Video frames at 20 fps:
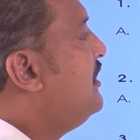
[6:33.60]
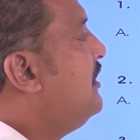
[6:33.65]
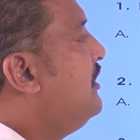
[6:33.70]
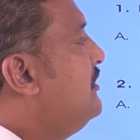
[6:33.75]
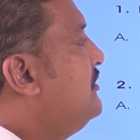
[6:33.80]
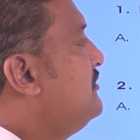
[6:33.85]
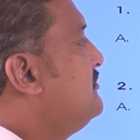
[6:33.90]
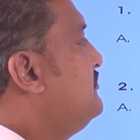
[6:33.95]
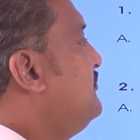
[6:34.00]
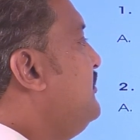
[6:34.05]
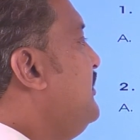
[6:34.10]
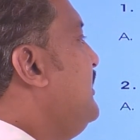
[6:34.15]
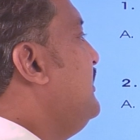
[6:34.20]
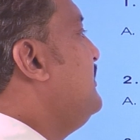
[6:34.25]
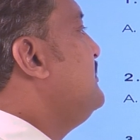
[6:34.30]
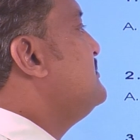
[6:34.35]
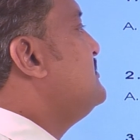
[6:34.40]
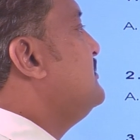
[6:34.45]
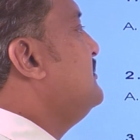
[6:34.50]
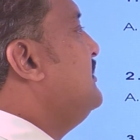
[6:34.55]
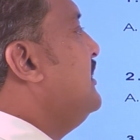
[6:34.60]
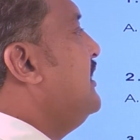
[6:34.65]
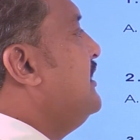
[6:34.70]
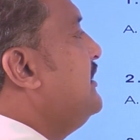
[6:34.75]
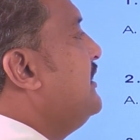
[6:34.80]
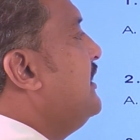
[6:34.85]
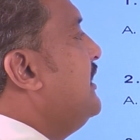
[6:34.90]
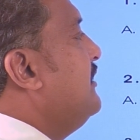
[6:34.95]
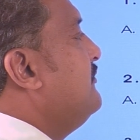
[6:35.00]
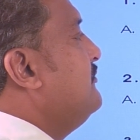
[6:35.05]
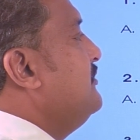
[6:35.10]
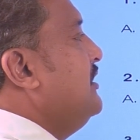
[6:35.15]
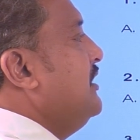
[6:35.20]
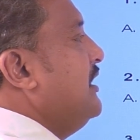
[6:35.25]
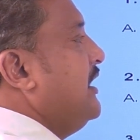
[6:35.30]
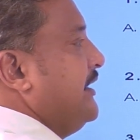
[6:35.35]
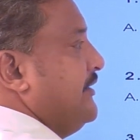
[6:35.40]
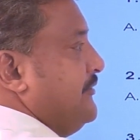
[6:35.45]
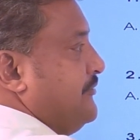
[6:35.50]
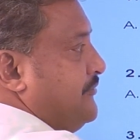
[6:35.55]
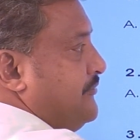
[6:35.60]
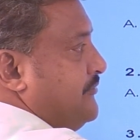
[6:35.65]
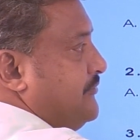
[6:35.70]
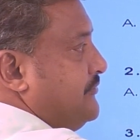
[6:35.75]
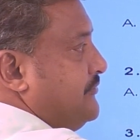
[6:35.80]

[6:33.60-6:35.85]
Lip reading: are things that have life.